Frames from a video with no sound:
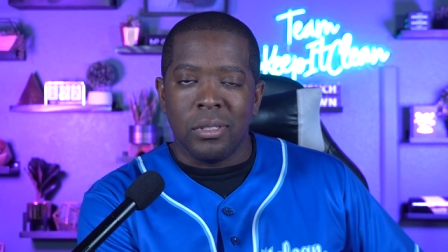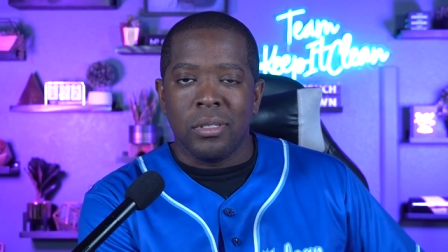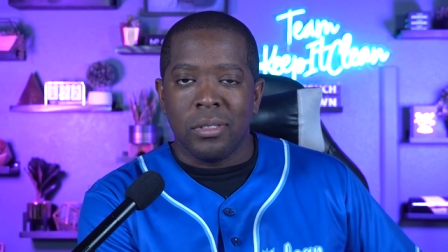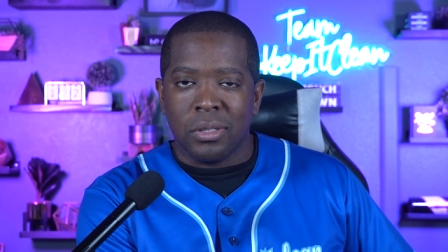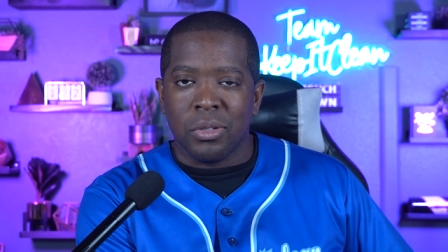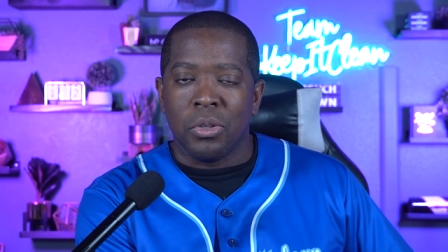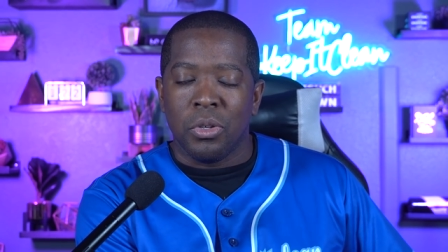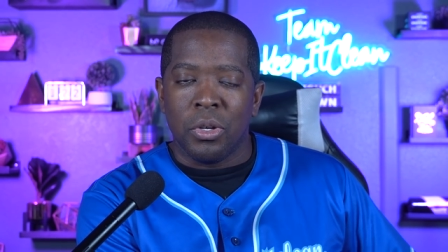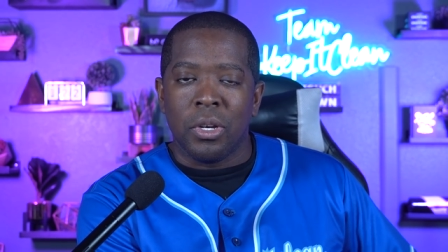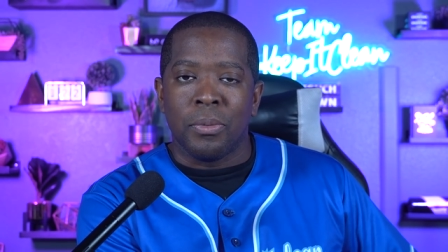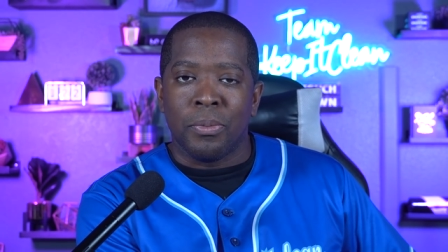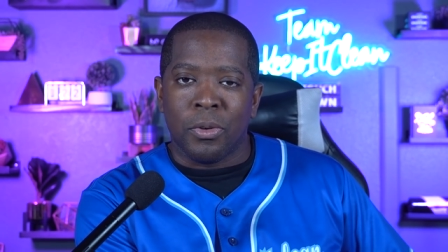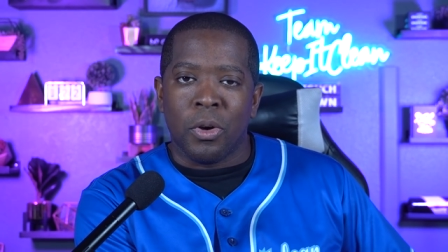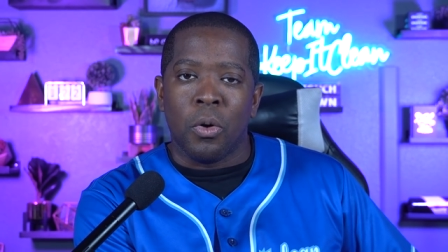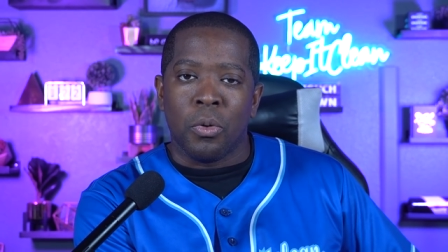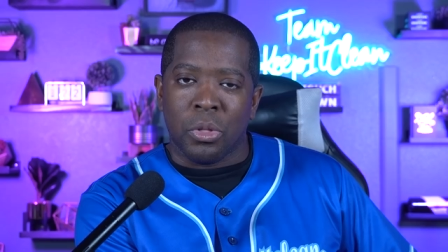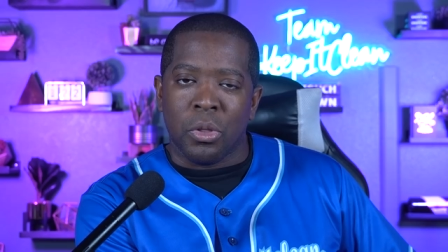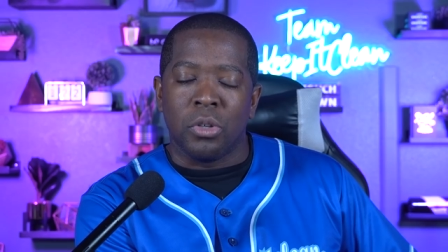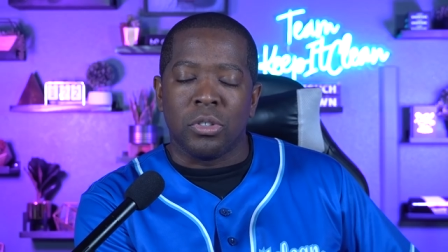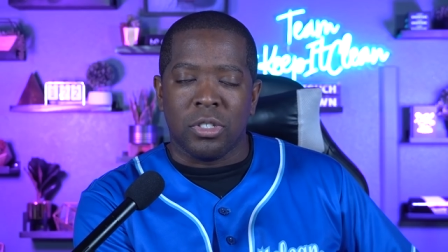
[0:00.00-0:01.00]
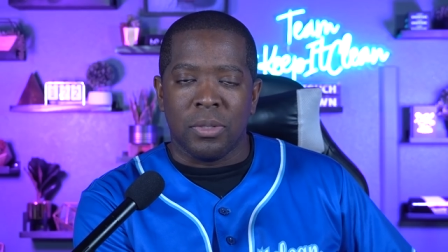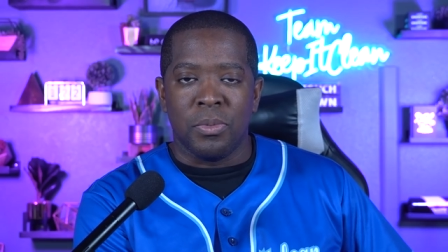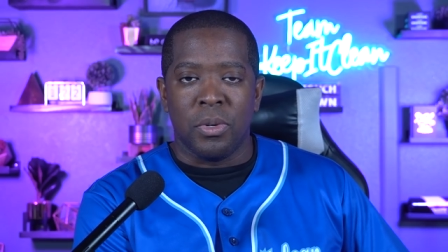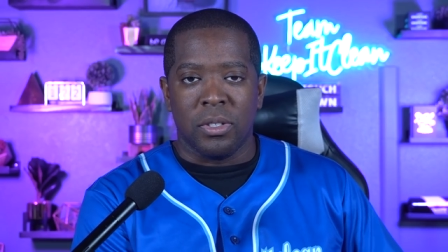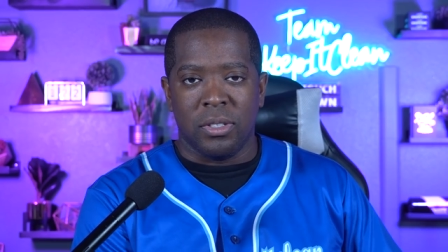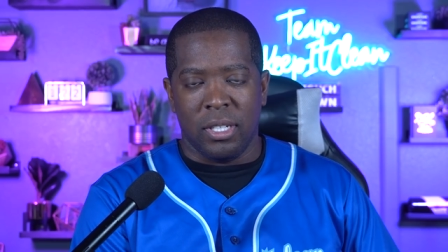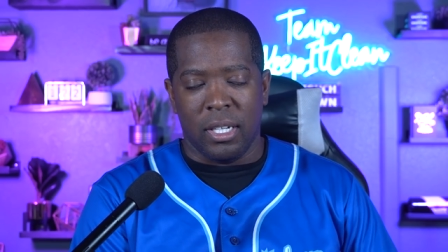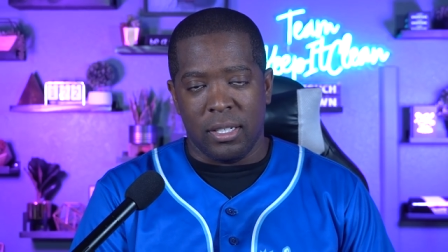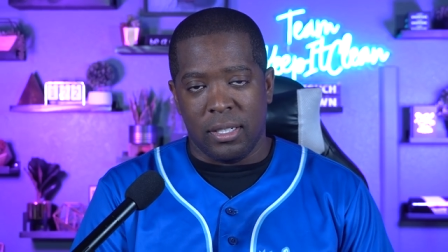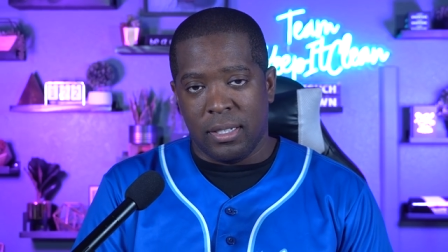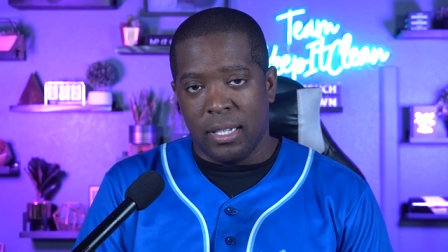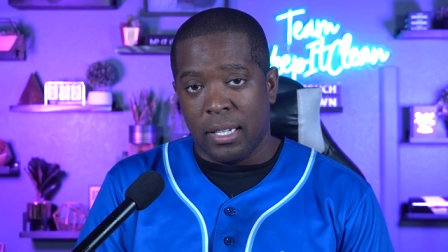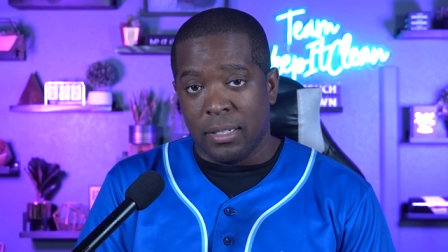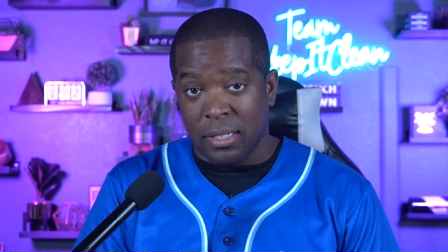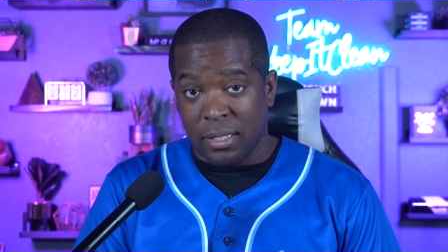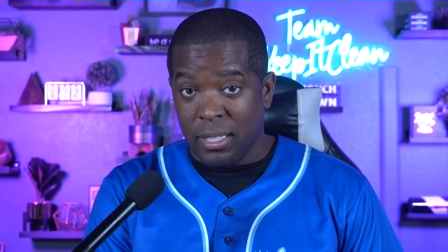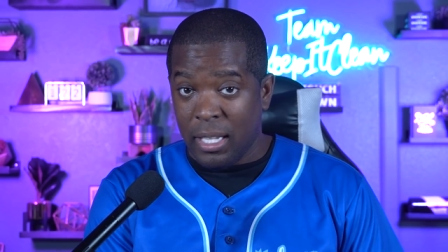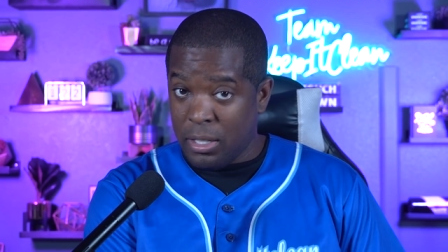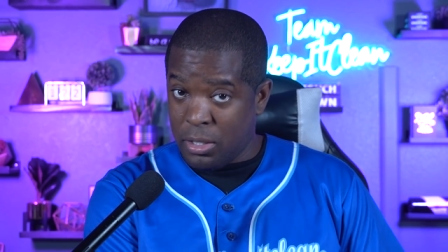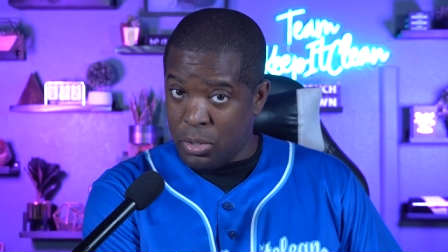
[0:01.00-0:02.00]
so you can go throw some more touchdowns.
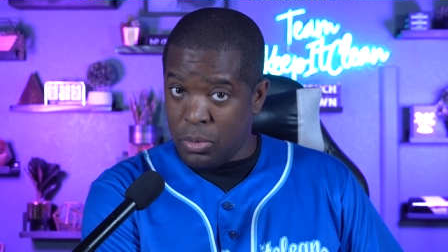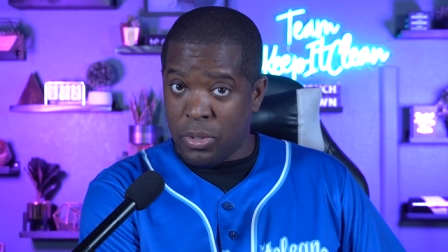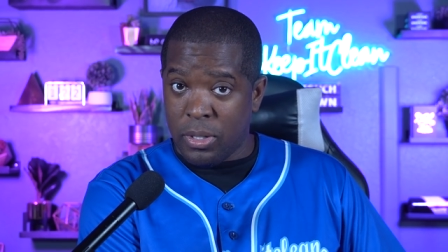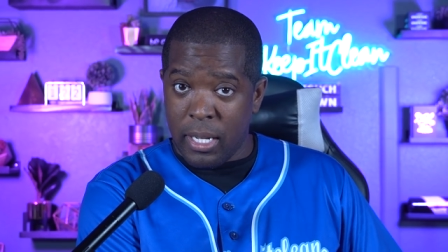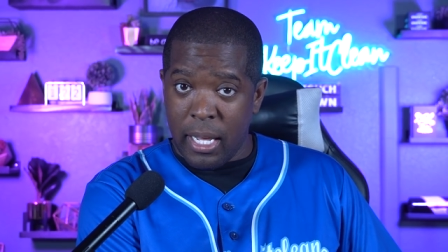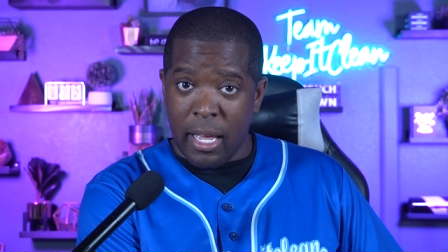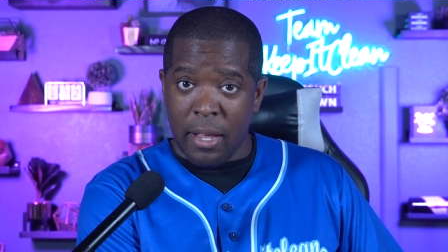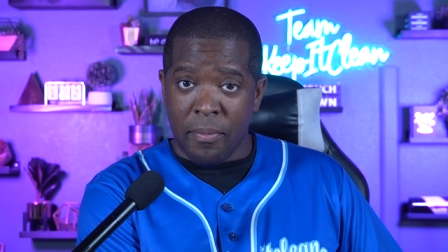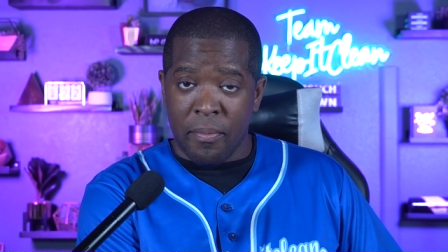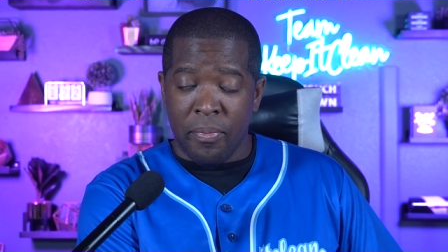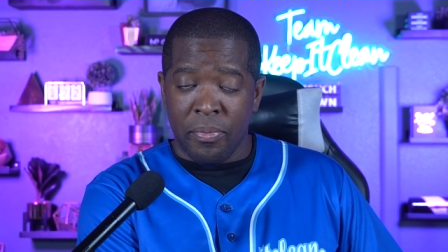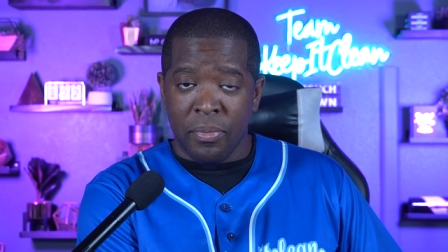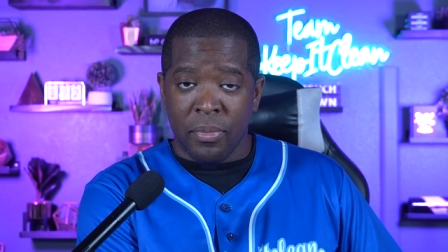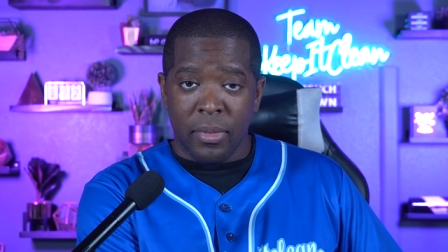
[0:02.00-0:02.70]
Instead of doing that,